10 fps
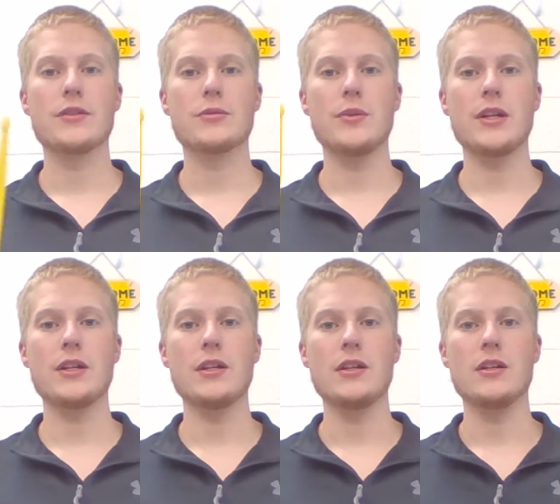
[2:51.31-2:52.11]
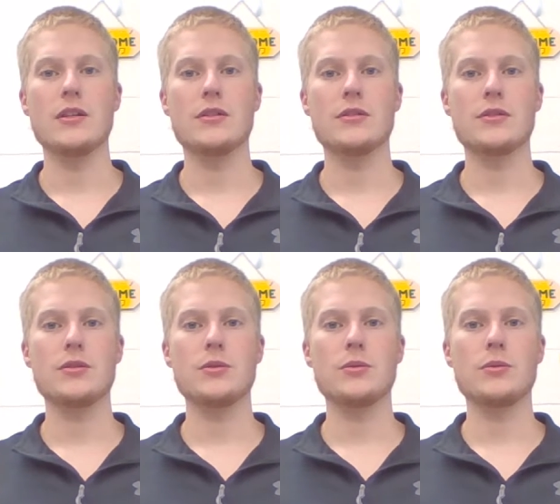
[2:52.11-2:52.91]
3,
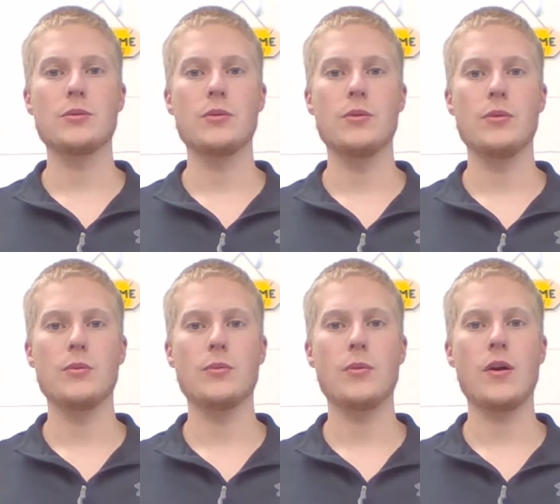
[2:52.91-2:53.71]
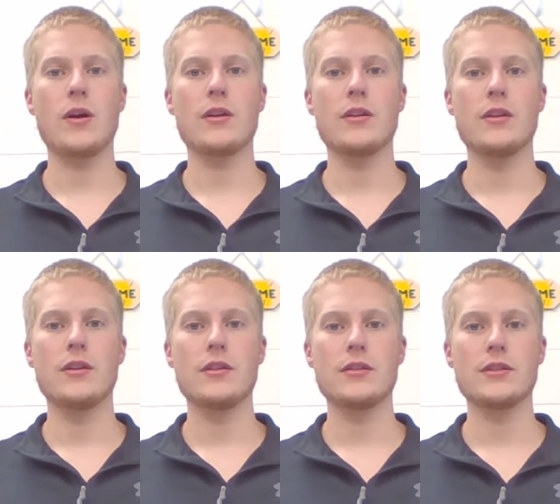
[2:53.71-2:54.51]
2, 1,
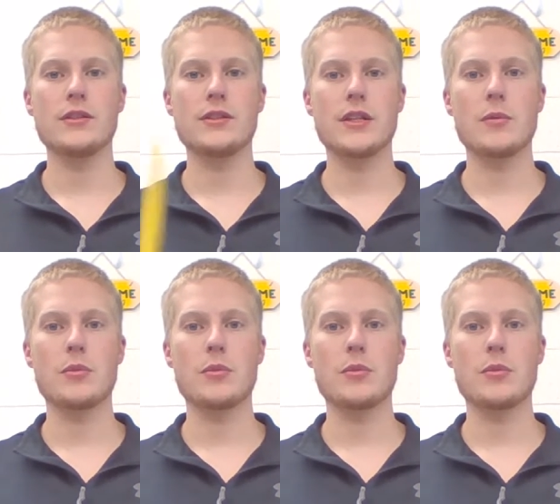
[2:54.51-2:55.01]
zip.